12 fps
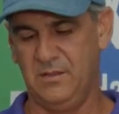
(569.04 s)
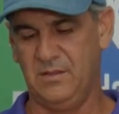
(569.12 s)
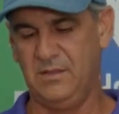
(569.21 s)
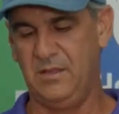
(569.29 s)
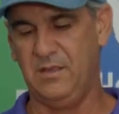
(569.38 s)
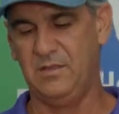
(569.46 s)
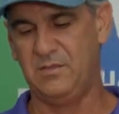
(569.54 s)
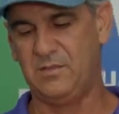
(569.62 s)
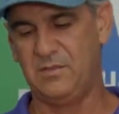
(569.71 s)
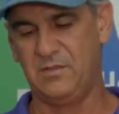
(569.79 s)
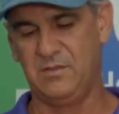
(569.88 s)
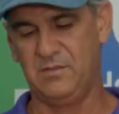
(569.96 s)
They
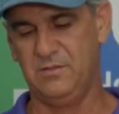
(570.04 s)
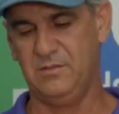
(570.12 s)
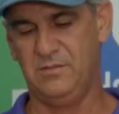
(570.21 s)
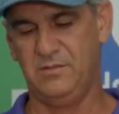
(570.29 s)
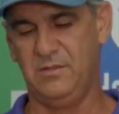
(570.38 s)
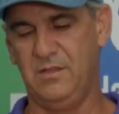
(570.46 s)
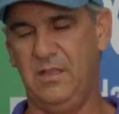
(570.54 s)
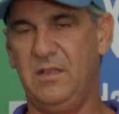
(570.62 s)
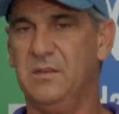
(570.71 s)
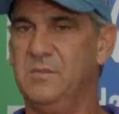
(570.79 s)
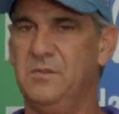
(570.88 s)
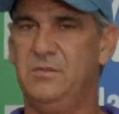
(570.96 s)
unscrew and they
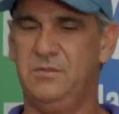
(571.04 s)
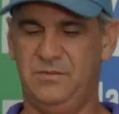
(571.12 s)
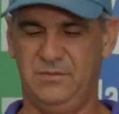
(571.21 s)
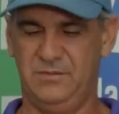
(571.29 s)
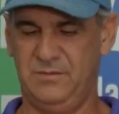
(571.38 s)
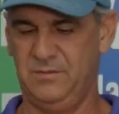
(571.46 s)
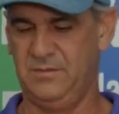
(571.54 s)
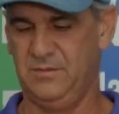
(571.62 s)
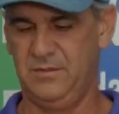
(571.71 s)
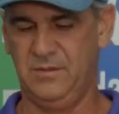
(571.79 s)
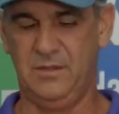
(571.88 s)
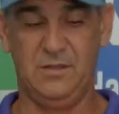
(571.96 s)
can move.
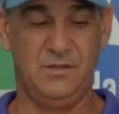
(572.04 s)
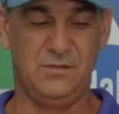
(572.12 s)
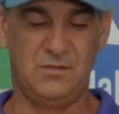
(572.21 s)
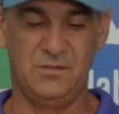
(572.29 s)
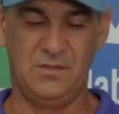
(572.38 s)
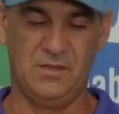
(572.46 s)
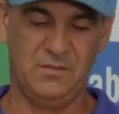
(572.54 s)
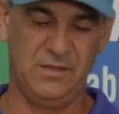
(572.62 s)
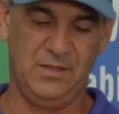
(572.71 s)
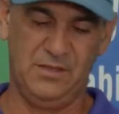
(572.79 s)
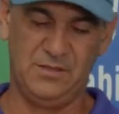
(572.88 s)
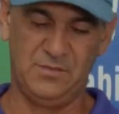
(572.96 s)
They'll unscrew all the
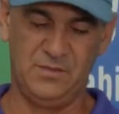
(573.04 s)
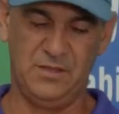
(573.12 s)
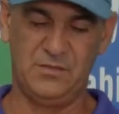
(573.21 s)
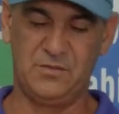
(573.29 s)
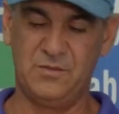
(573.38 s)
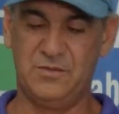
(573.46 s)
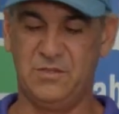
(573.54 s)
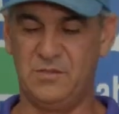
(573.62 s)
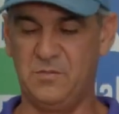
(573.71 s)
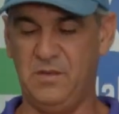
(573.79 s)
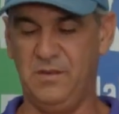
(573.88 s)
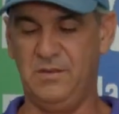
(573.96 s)
way. This one unscrews
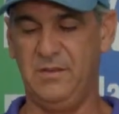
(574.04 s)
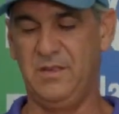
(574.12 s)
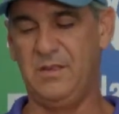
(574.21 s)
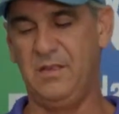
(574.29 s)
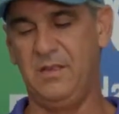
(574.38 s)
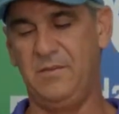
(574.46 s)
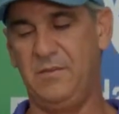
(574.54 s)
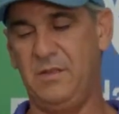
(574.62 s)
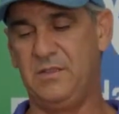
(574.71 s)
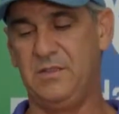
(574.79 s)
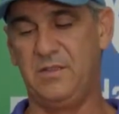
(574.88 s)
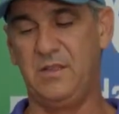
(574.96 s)
as well, and it kind of
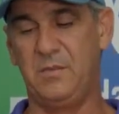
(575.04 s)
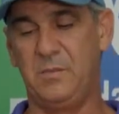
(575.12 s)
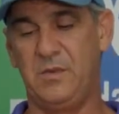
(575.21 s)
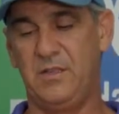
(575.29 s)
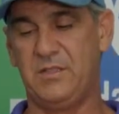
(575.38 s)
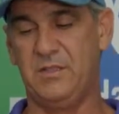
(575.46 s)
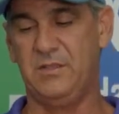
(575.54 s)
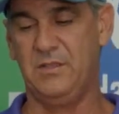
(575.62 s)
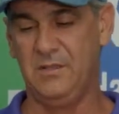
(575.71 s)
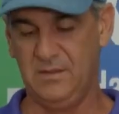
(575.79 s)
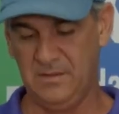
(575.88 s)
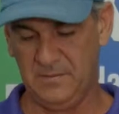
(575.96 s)
fits as a compression.
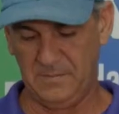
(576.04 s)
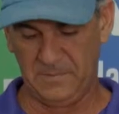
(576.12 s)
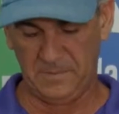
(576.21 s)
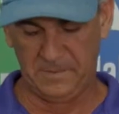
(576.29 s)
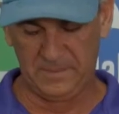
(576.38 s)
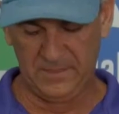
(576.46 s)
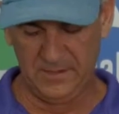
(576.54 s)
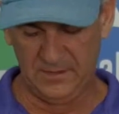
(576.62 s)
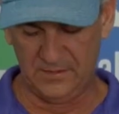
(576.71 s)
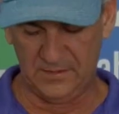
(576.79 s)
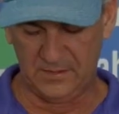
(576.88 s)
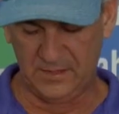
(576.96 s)

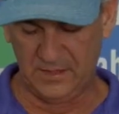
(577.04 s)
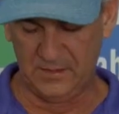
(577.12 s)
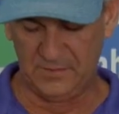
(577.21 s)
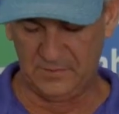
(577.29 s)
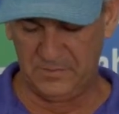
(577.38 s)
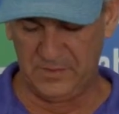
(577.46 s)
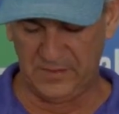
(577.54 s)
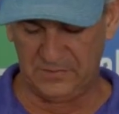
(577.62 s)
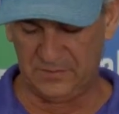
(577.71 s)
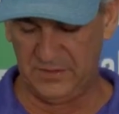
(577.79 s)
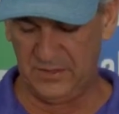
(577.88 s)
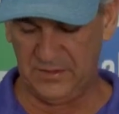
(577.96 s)
This is kind of
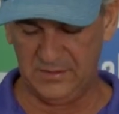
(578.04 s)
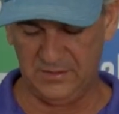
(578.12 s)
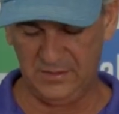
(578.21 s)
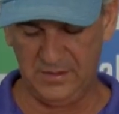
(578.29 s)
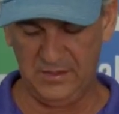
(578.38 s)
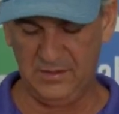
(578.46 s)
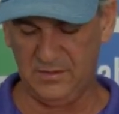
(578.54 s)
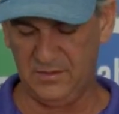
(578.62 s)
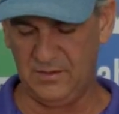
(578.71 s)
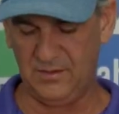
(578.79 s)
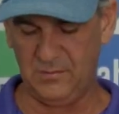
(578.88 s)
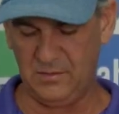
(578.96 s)
beveled in
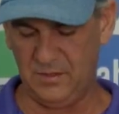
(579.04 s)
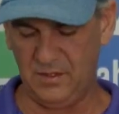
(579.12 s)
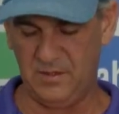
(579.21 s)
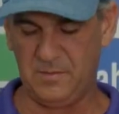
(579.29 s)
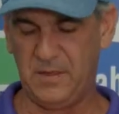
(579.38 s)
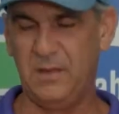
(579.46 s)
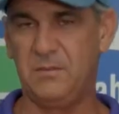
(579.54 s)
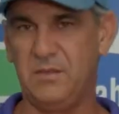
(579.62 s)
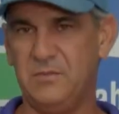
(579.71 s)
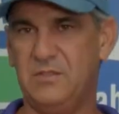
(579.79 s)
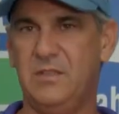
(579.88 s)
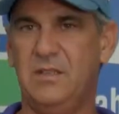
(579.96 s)
here, and when the other pipe
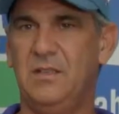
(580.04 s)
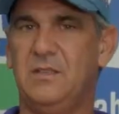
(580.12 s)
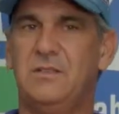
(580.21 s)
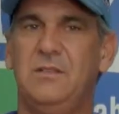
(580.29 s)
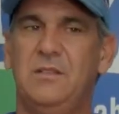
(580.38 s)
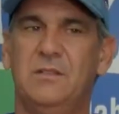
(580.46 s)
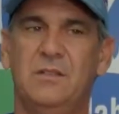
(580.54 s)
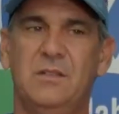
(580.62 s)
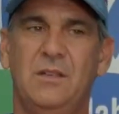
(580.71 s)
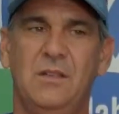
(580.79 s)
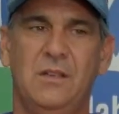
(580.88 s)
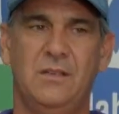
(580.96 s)
comes in and the seal,
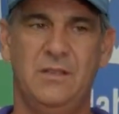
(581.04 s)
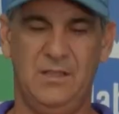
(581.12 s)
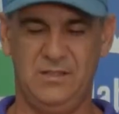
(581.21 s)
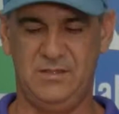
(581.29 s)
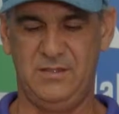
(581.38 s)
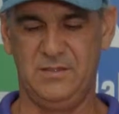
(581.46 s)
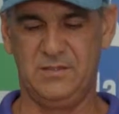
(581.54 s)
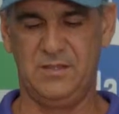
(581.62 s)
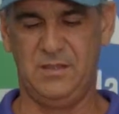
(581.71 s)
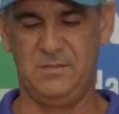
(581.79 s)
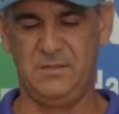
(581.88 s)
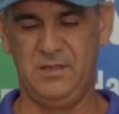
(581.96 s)
then it seals
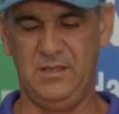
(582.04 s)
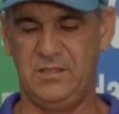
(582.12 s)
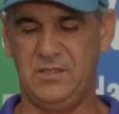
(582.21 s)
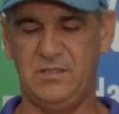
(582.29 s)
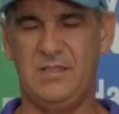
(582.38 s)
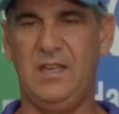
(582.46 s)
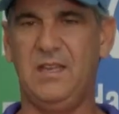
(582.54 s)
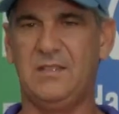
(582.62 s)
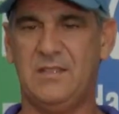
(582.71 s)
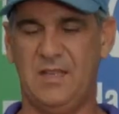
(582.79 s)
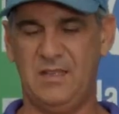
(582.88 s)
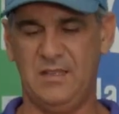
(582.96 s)
up, and it's just
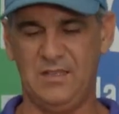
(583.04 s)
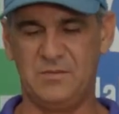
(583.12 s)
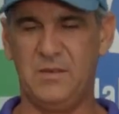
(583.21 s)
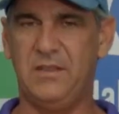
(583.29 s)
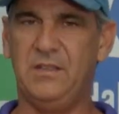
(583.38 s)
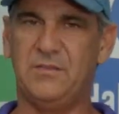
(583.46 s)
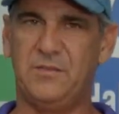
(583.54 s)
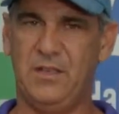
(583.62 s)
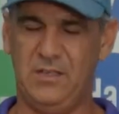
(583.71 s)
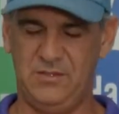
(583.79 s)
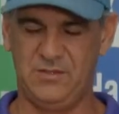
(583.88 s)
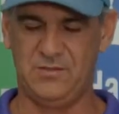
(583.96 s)
hand tight. That's why these
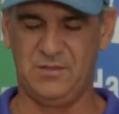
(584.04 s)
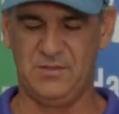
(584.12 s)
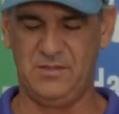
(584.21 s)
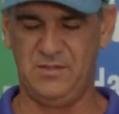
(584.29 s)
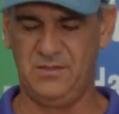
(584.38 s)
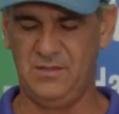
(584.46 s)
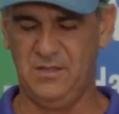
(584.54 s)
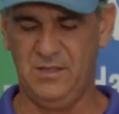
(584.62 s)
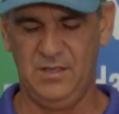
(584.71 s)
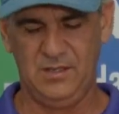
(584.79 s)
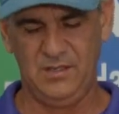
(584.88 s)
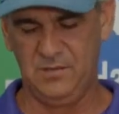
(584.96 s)
flanges are on here.
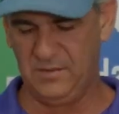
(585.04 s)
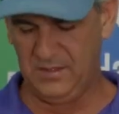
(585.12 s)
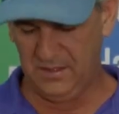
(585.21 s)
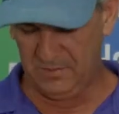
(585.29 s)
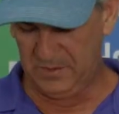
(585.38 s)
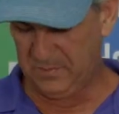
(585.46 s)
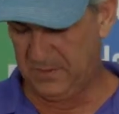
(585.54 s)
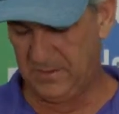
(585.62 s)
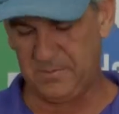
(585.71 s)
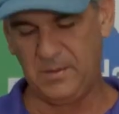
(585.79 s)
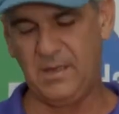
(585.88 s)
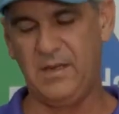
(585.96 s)
You don't want to get a big pair
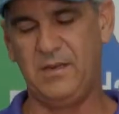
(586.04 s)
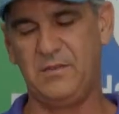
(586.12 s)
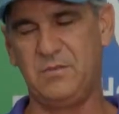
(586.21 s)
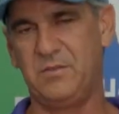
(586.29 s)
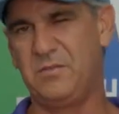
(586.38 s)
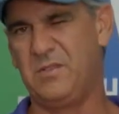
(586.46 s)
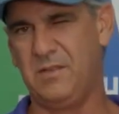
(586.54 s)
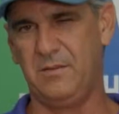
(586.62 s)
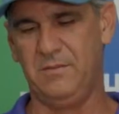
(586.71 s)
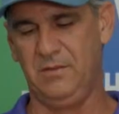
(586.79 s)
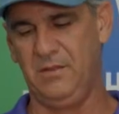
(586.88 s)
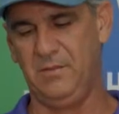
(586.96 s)
of pliers, which we'll
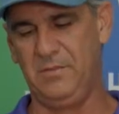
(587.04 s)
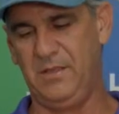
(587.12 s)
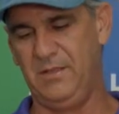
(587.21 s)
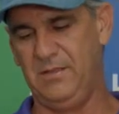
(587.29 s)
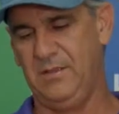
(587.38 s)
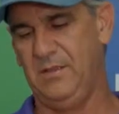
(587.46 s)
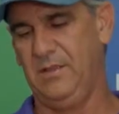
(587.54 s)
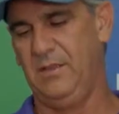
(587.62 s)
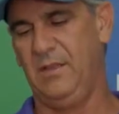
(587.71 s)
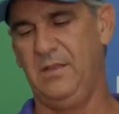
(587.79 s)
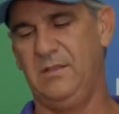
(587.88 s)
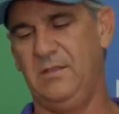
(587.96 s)
cover in a little bit,
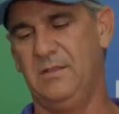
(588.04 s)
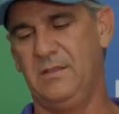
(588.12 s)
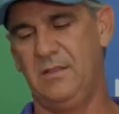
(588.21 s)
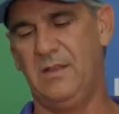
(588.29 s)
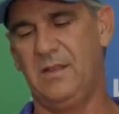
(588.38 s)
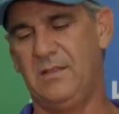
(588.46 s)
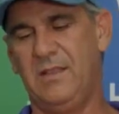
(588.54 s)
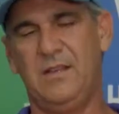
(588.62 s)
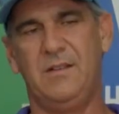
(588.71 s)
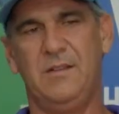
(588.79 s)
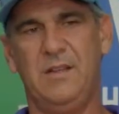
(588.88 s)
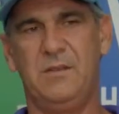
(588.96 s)
and lock
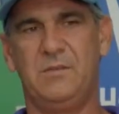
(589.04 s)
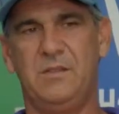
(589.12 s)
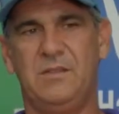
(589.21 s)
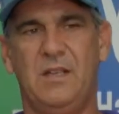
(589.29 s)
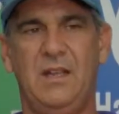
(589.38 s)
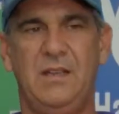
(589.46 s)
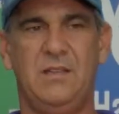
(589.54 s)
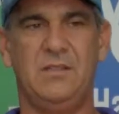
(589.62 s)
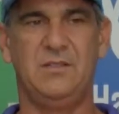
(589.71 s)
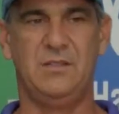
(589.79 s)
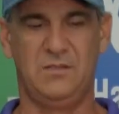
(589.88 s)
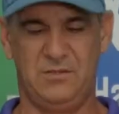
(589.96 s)
down on that real tight,
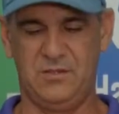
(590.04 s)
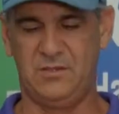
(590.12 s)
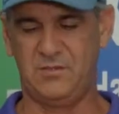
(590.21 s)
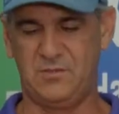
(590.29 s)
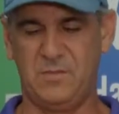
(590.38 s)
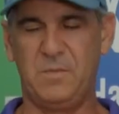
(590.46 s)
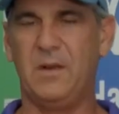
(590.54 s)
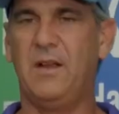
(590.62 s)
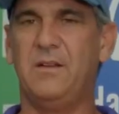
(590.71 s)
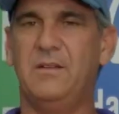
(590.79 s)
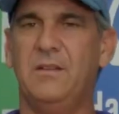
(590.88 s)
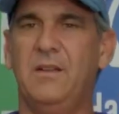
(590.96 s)
because it'll just strip it
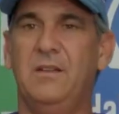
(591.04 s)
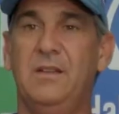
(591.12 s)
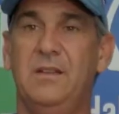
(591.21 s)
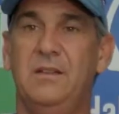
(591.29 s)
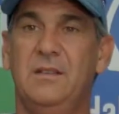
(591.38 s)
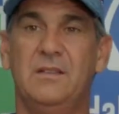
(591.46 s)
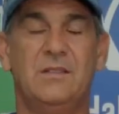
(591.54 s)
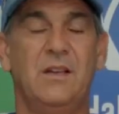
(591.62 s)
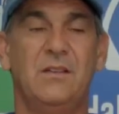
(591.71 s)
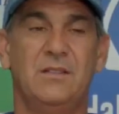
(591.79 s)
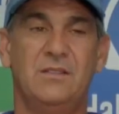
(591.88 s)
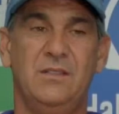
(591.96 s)
out, and then it's not
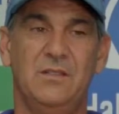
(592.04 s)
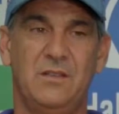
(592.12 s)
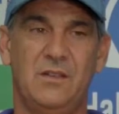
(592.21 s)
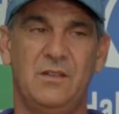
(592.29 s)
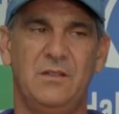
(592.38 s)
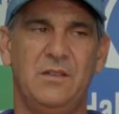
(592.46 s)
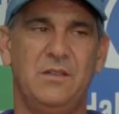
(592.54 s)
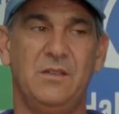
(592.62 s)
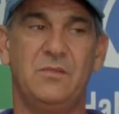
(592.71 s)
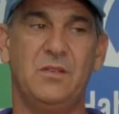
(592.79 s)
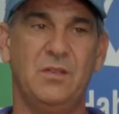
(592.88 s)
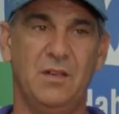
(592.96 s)
going to seal at all. Then you
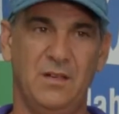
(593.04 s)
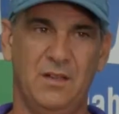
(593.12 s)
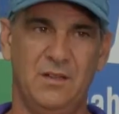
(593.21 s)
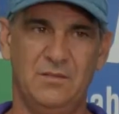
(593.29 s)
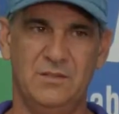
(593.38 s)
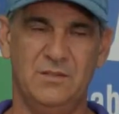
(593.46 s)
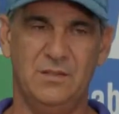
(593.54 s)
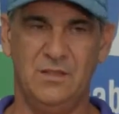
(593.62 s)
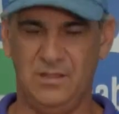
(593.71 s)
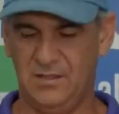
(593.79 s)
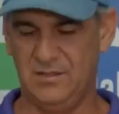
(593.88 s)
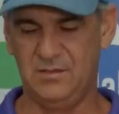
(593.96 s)
have to go get another one,
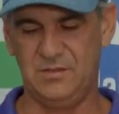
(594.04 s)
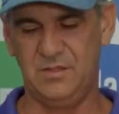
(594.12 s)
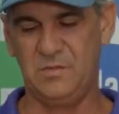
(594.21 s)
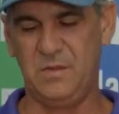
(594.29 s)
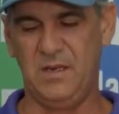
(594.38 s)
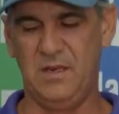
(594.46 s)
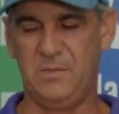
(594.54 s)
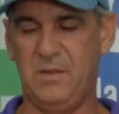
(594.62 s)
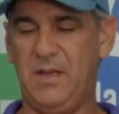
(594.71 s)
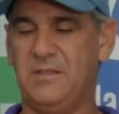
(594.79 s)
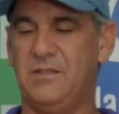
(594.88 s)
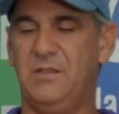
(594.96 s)
because they're just made out of
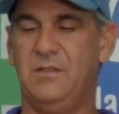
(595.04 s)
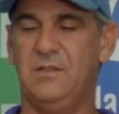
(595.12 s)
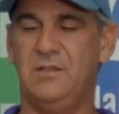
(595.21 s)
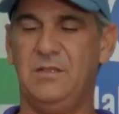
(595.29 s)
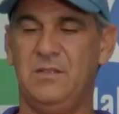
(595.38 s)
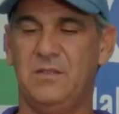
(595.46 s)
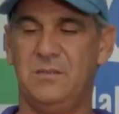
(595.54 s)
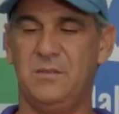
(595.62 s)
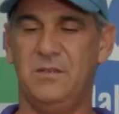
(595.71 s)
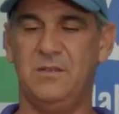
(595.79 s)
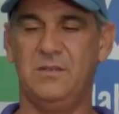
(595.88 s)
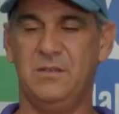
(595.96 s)
plastic. You can see some
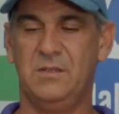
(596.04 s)
of the